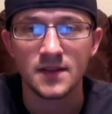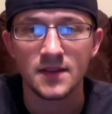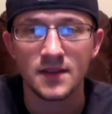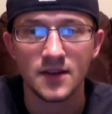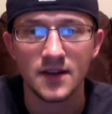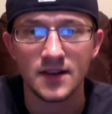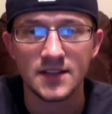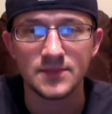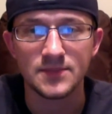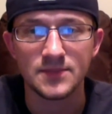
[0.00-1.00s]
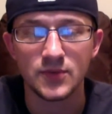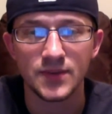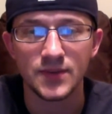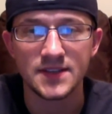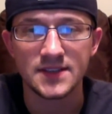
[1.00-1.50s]
All right, let's pull
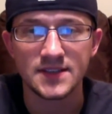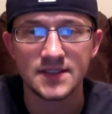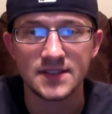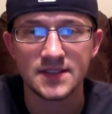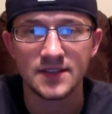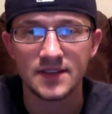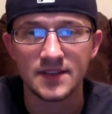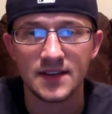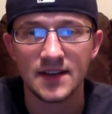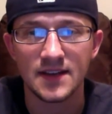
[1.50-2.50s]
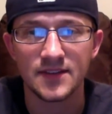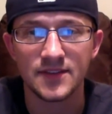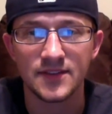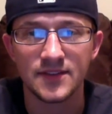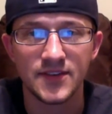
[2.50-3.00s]
this stuff down
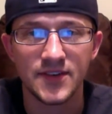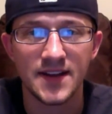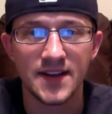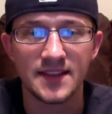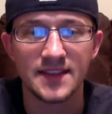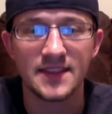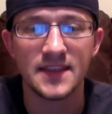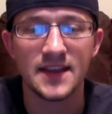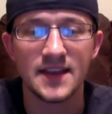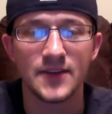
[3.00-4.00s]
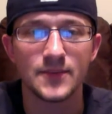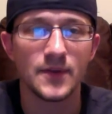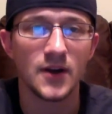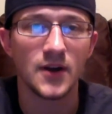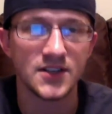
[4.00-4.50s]
right there.
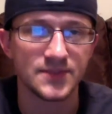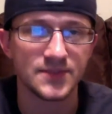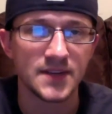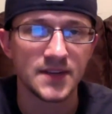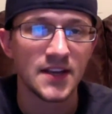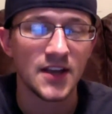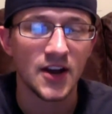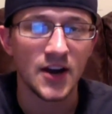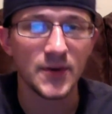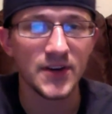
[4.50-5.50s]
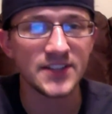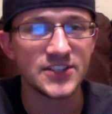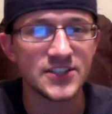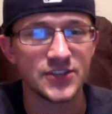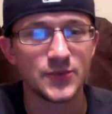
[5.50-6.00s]
Awesome. All right, we're going to
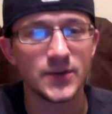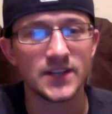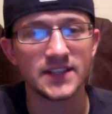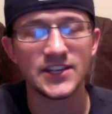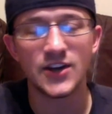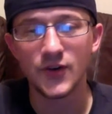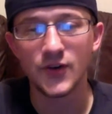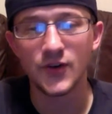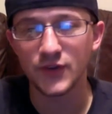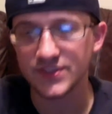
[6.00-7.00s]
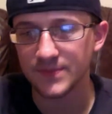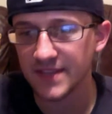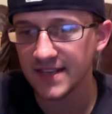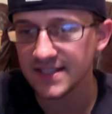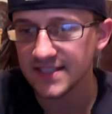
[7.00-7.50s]
just quickly go over some
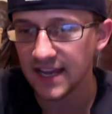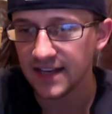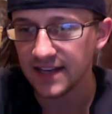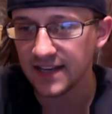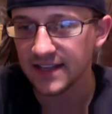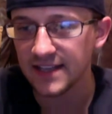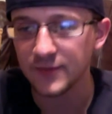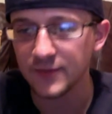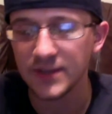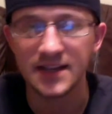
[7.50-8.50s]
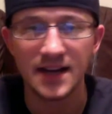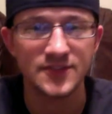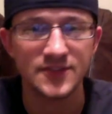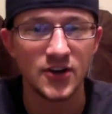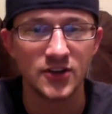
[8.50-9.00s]
things that, again, we had kind
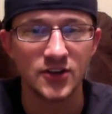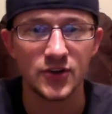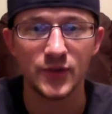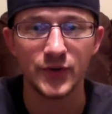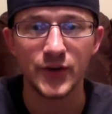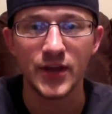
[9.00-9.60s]
of talked over